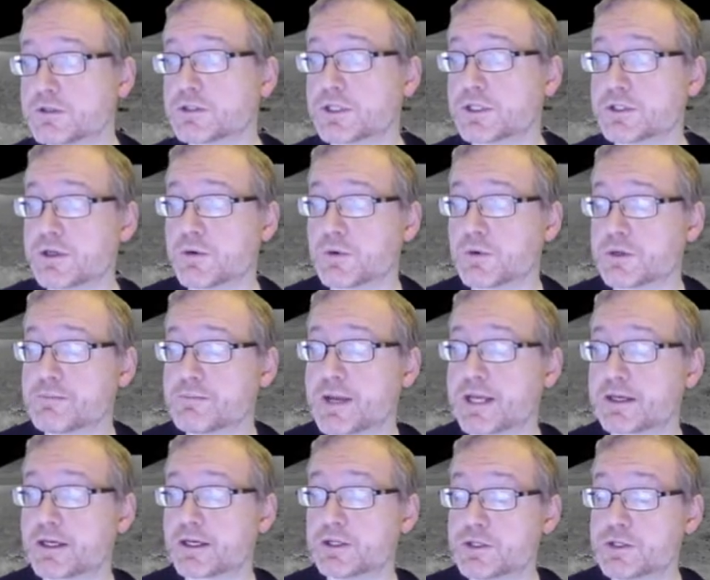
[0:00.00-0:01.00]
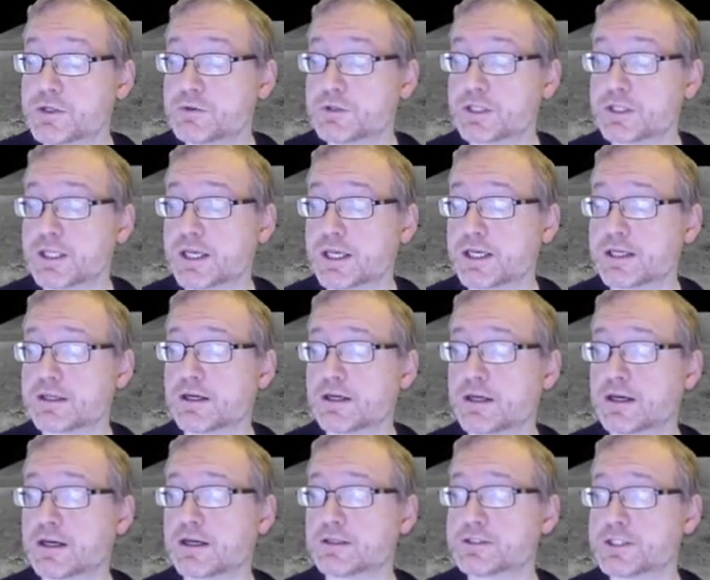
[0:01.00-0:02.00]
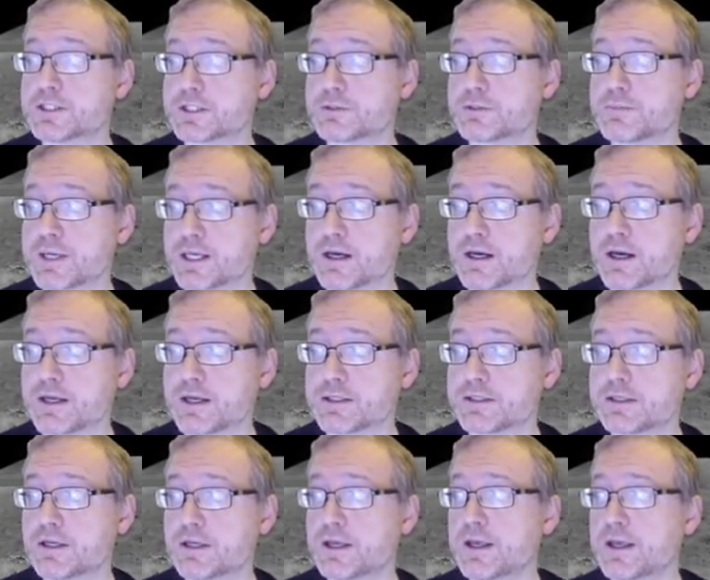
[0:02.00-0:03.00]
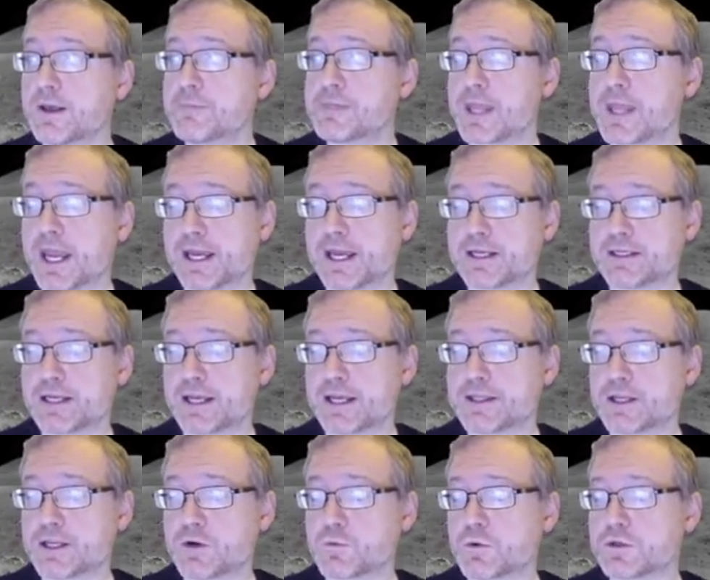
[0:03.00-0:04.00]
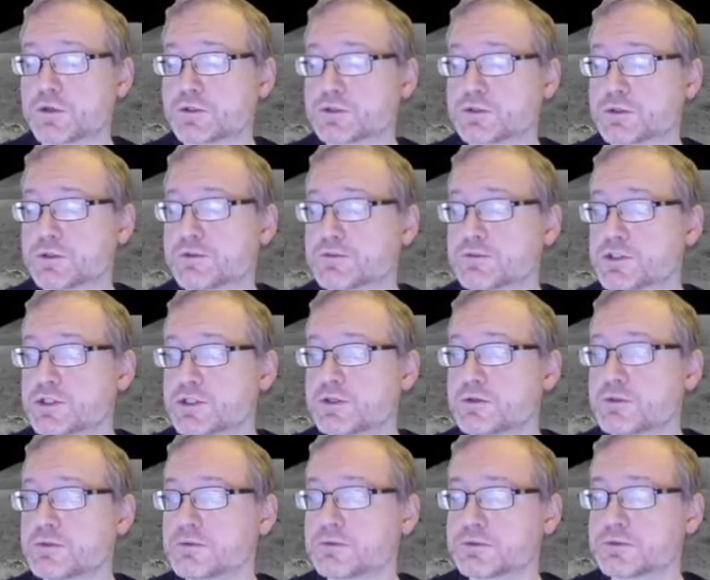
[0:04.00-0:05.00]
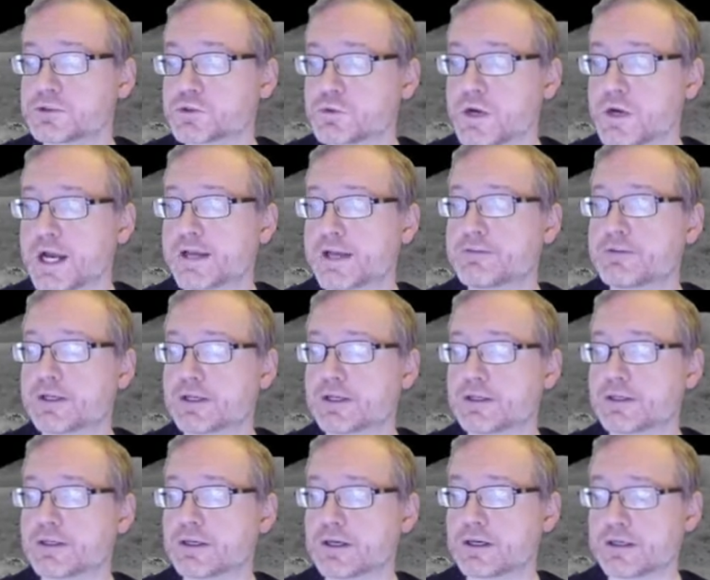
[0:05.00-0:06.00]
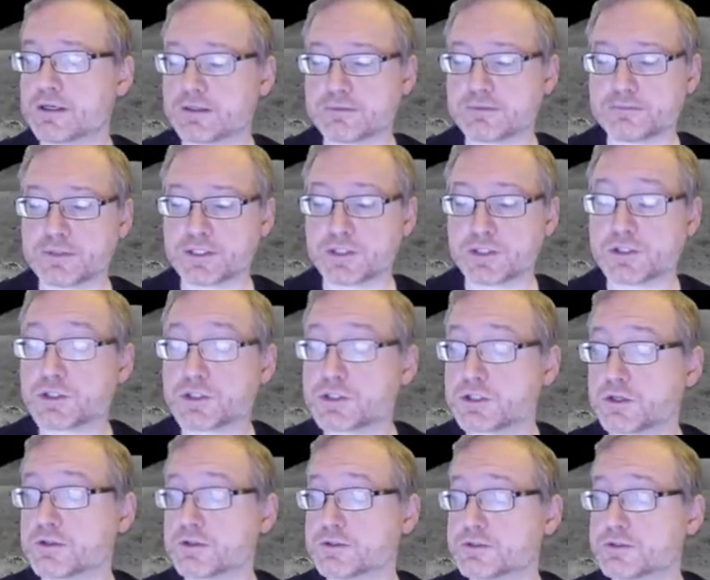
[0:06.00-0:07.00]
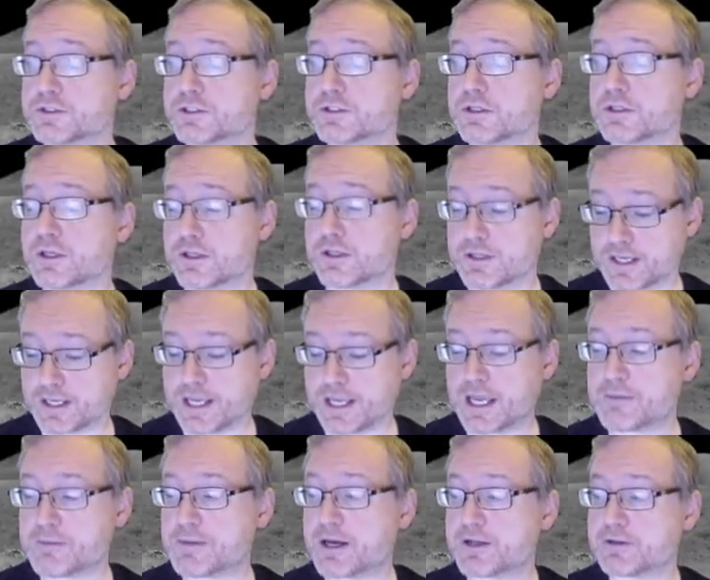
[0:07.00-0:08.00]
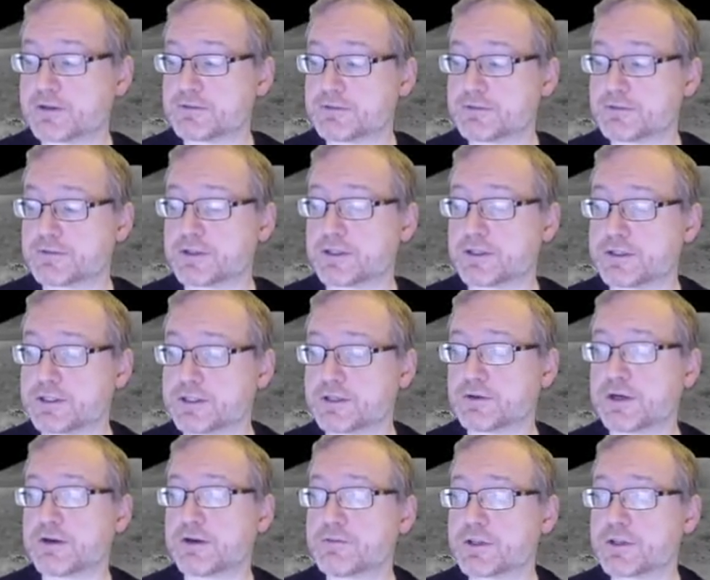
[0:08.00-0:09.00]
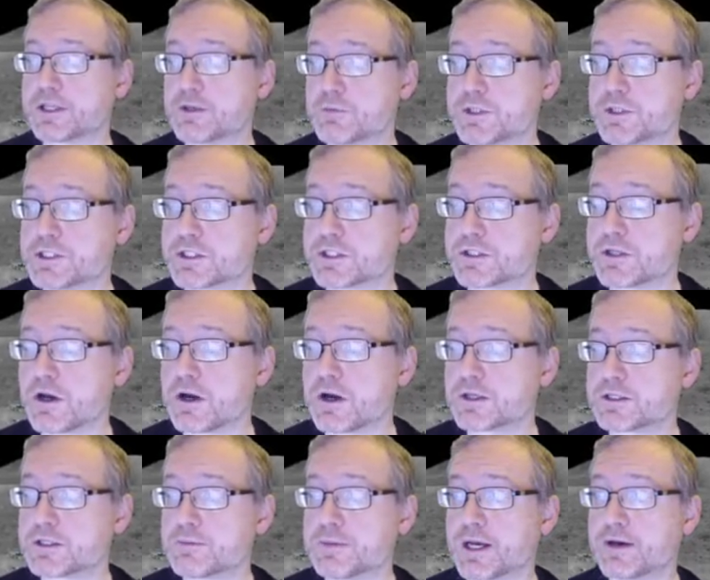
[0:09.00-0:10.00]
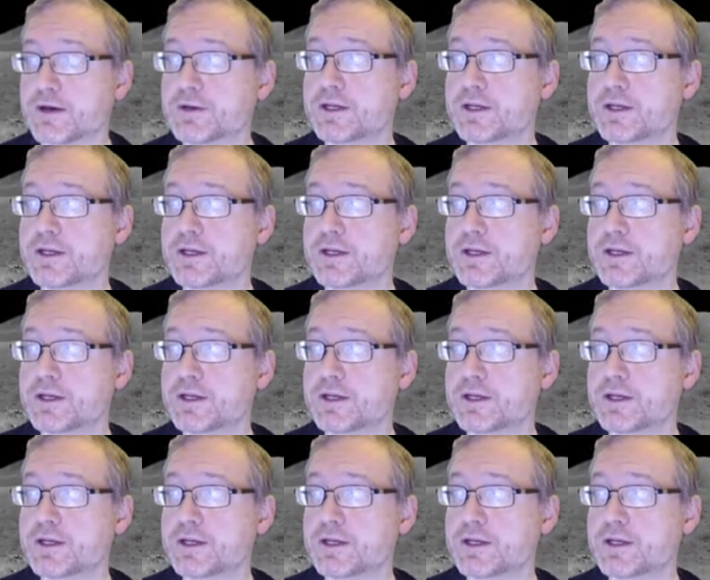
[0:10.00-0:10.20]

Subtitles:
don't want to make a new thing just because. And there were sort of two driving concerns that came out of everything we just talked about.